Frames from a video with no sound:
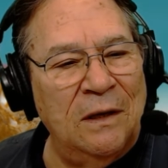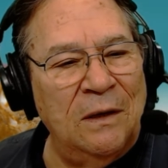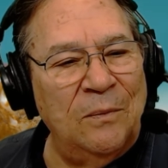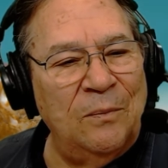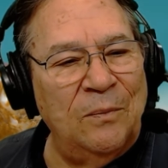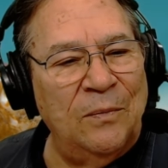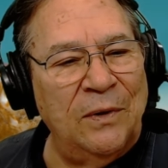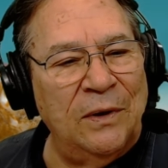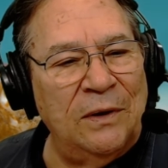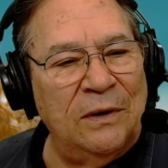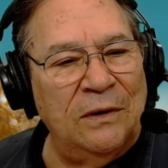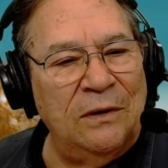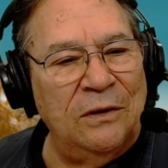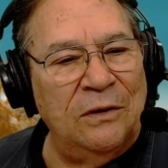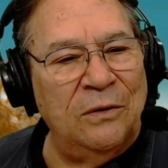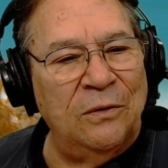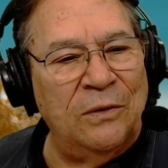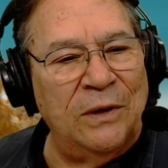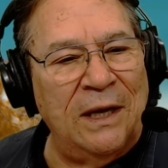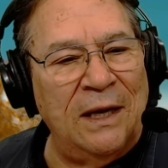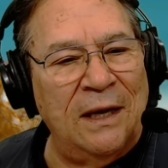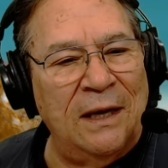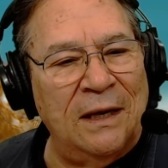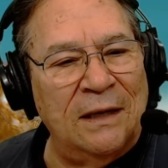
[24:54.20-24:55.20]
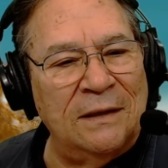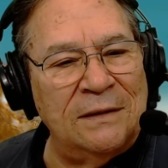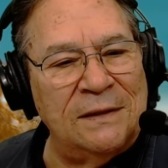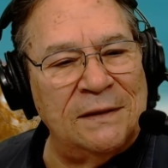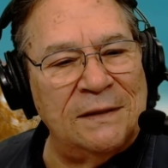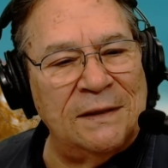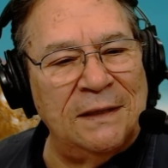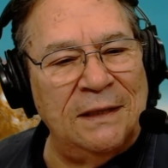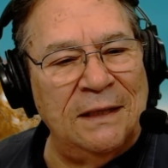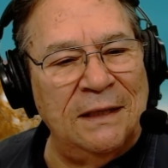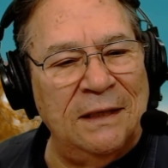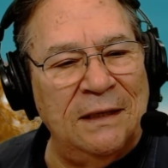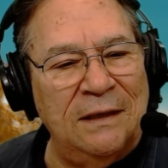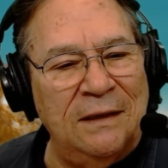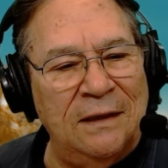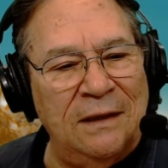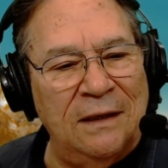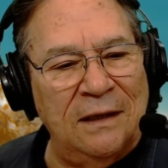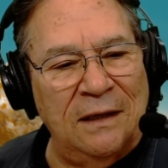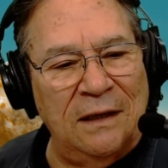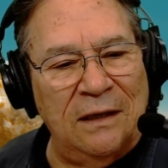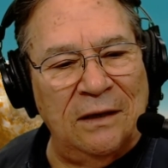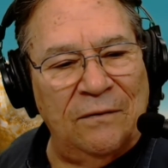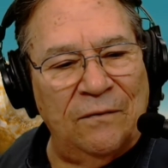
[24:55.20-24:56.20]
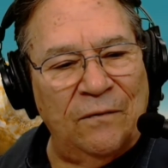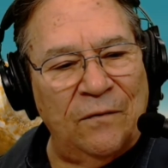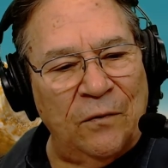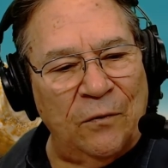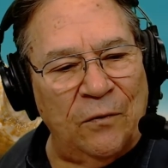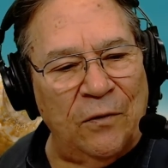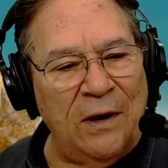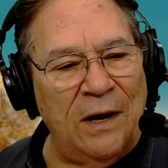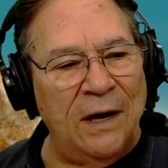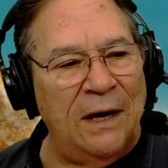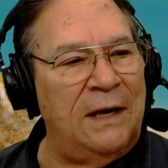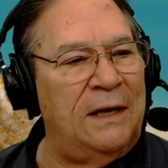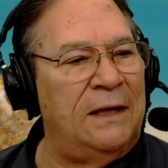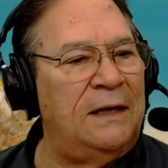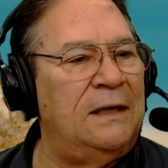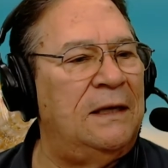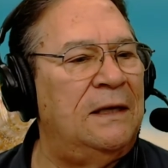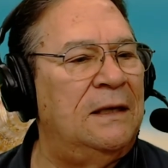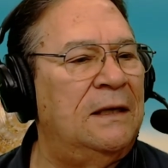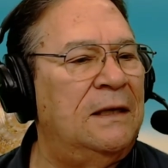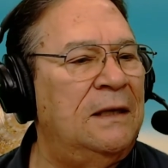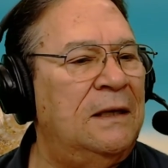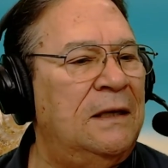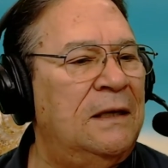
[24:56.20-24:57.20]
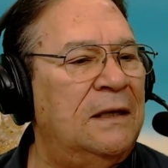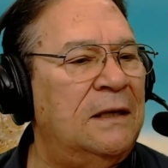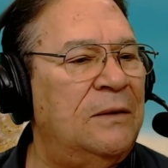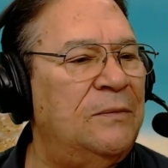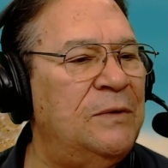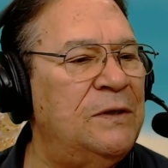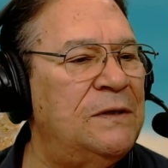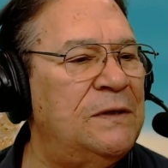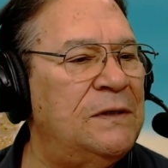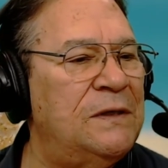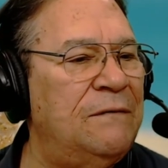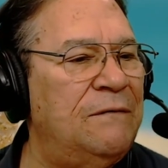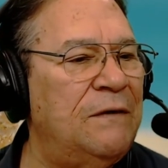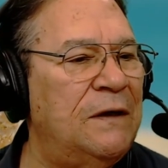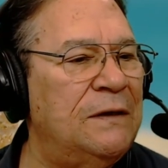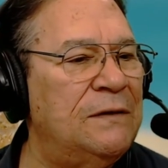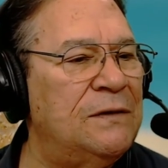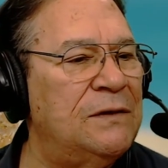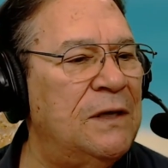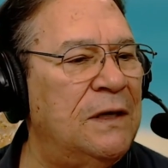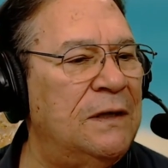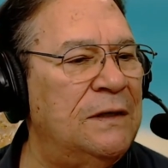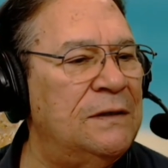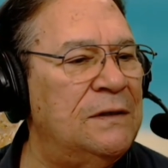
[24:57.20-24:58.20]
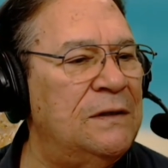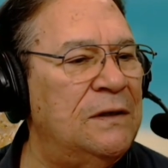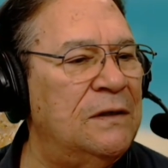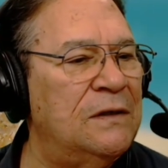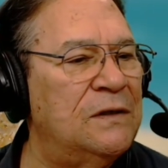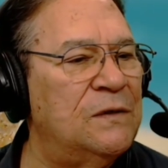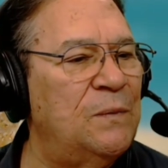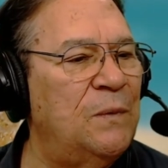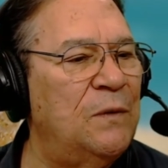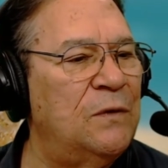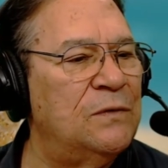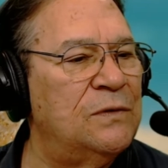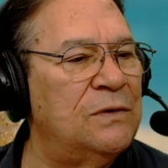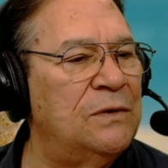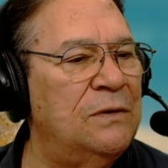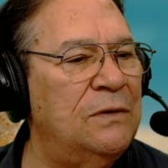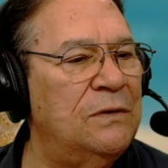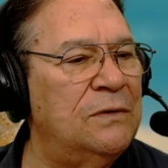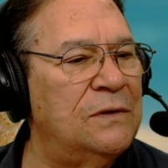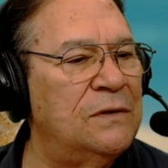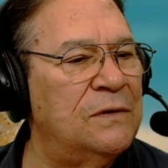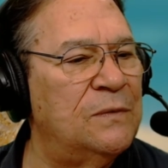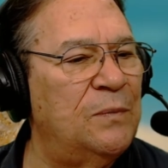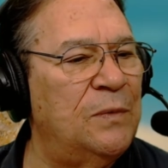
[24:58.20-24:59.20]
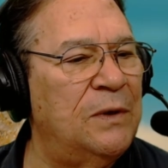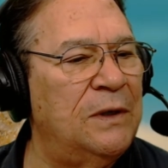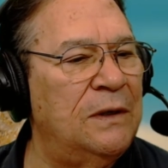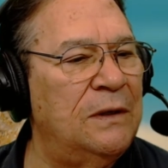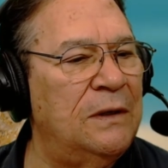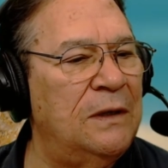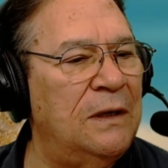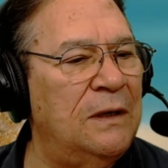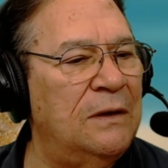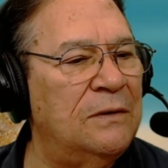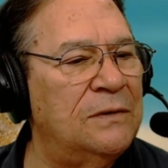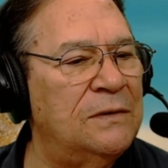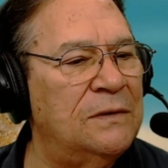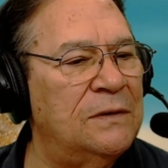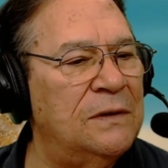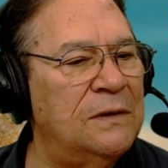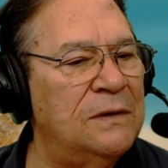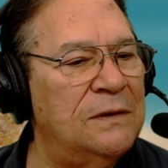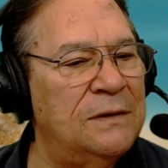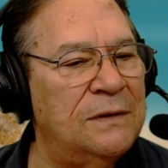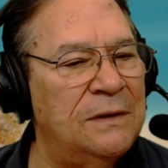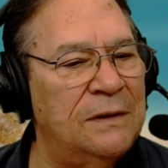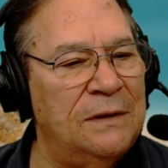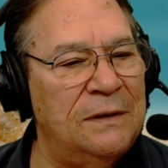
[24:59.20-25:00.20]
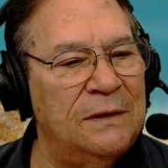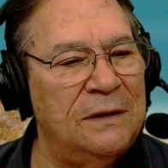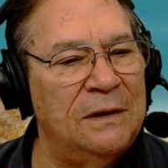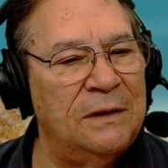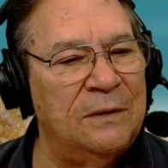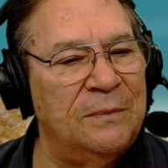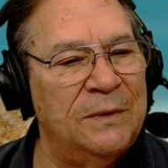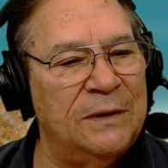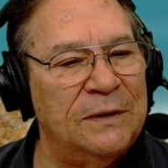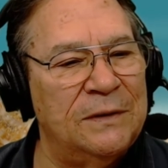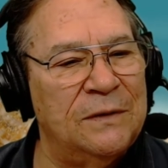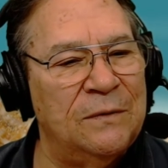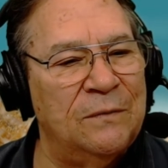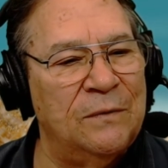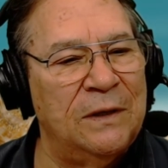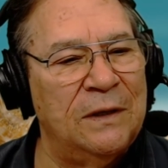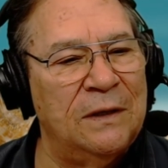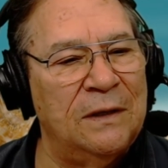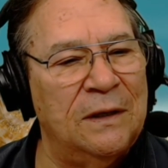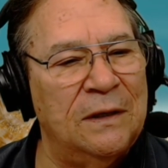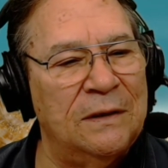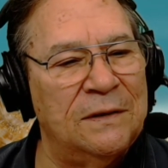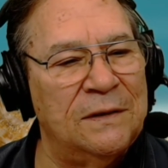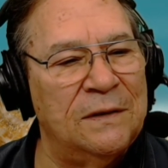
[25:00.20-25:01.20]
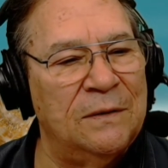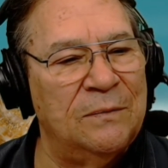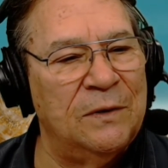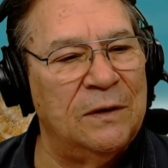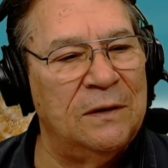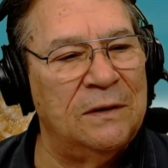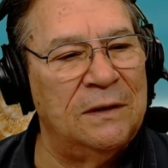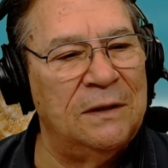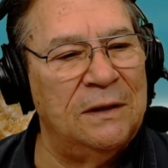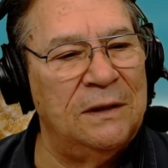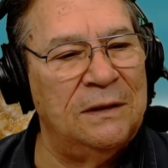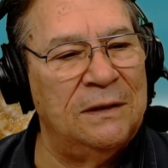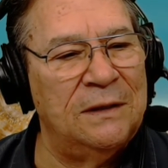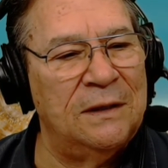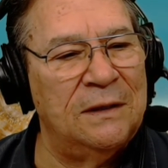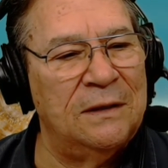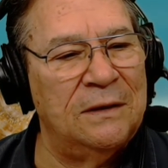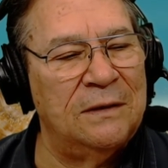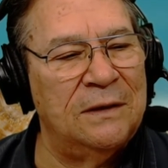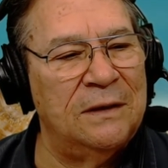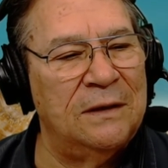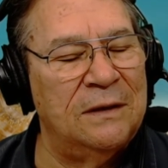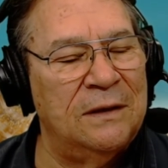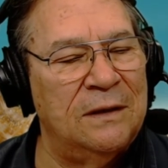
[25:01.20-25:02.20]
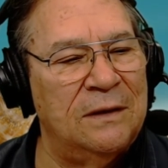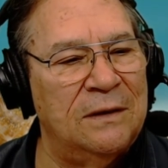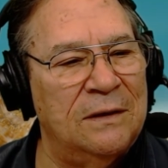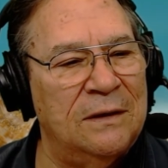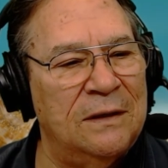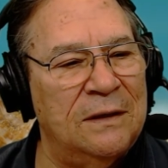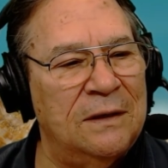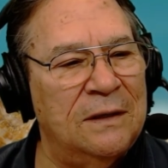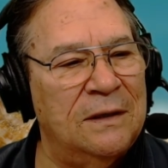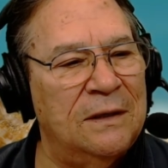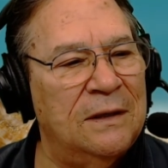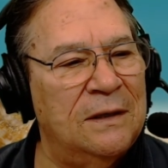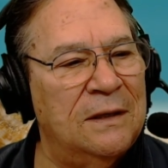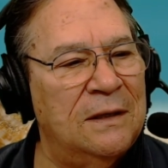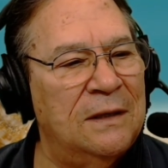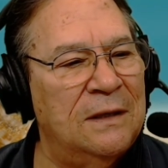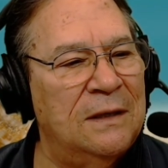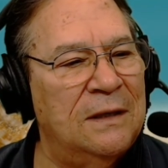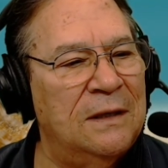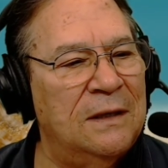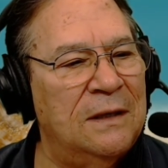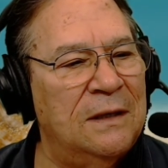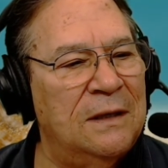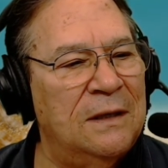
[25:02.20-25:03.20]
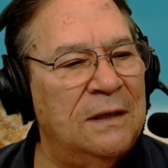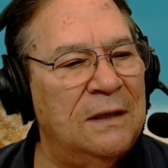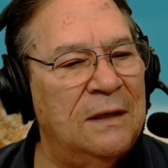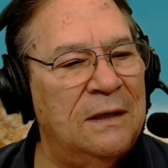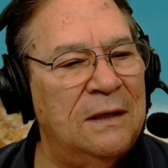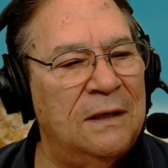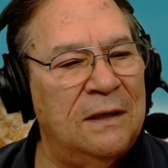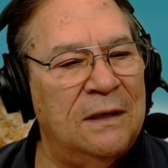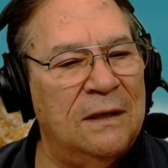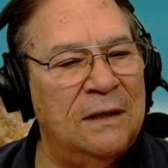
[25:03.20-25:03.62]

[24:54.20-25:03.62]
but you can see the variety. Let me just see if I can change the exposure here. Just bring it down just a little bit so we can get some of the detail in there and